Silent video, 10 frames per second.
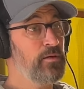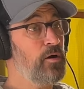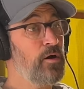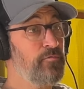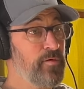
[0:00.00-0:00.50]

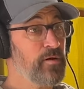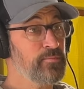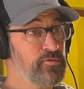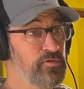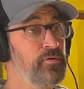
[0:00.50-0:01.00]
all
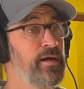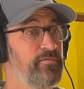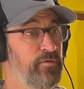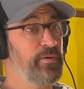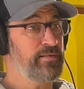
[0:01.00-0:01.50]
farms do have
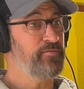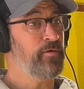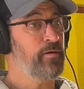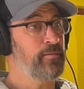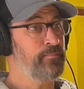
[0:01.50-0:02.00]
the right to
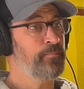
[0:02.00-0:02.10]
farm,